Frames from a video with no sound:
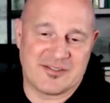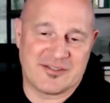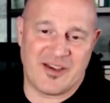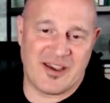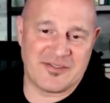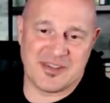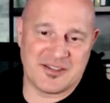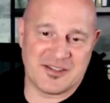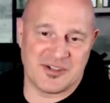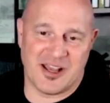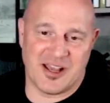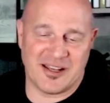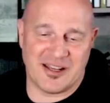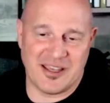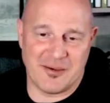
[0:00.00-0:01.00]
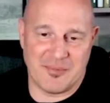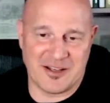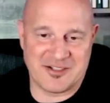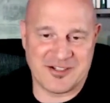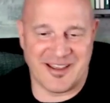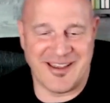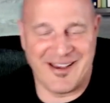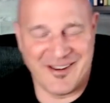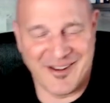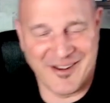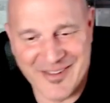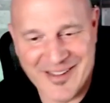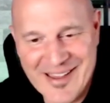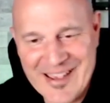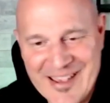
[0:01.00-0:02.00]
5 cents you're not going to get much out
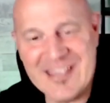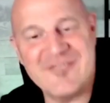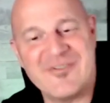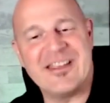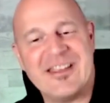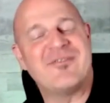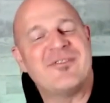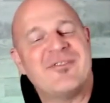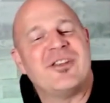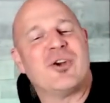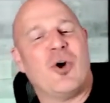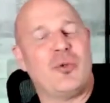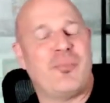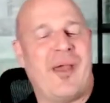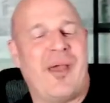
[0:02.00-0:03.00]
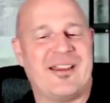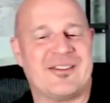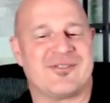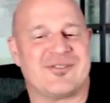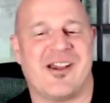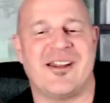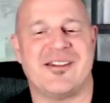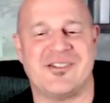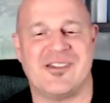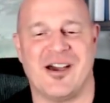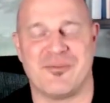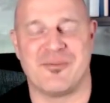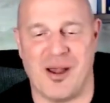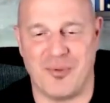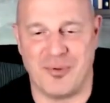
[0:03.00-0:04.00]
of. Even the gold panning strategy,
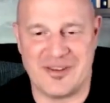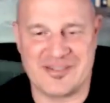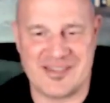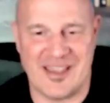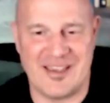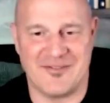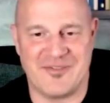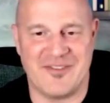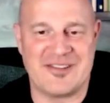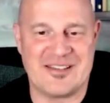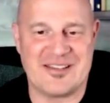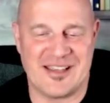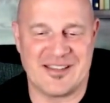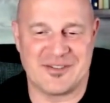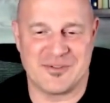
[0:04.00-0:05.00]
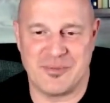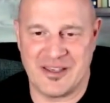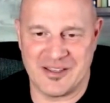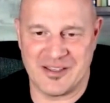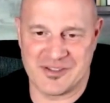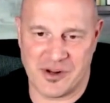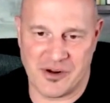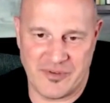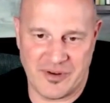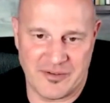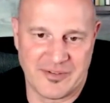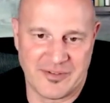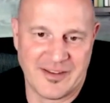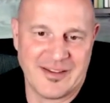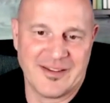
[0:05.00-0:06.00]
I'd probably say 50 cents would be conservative.
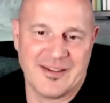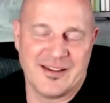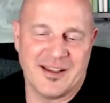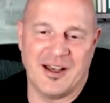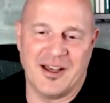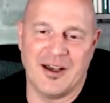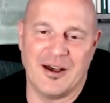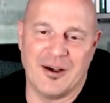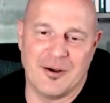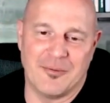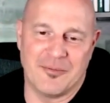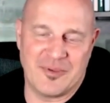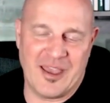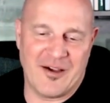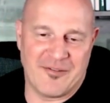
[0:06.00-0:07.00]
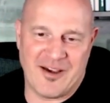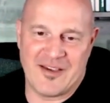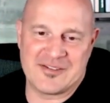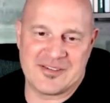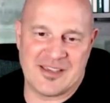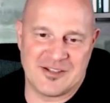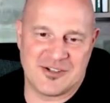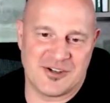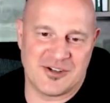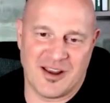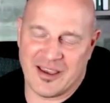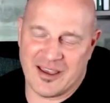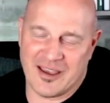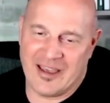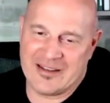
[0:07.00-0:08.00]
Yeah, 5 cents you're
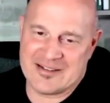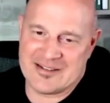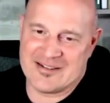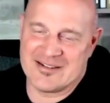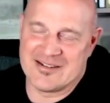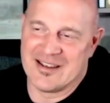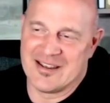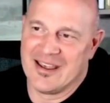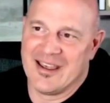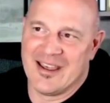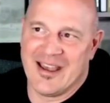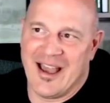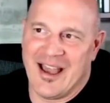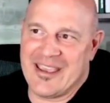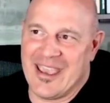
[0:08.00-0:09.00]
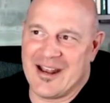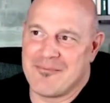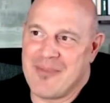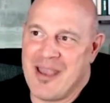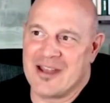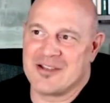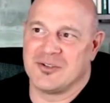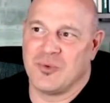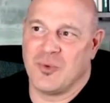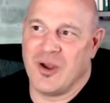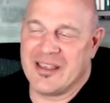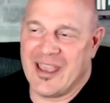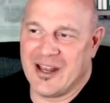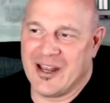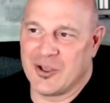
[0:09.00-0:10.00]
not going to. I can't imagine
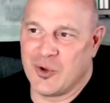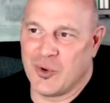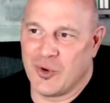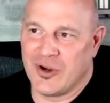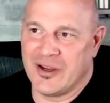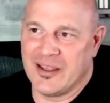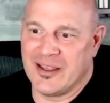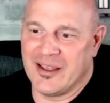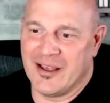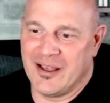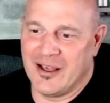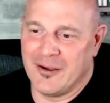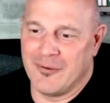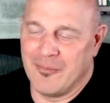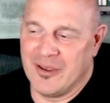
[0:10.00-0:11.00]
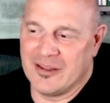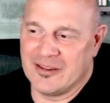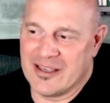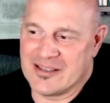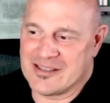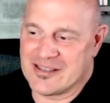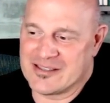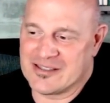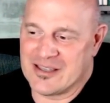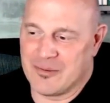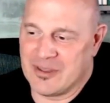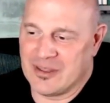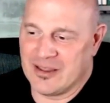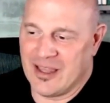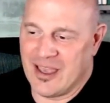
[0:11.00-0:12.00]
what category, unless it's
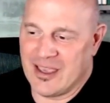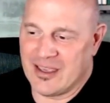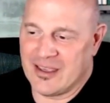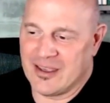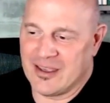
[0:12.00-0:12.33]
something like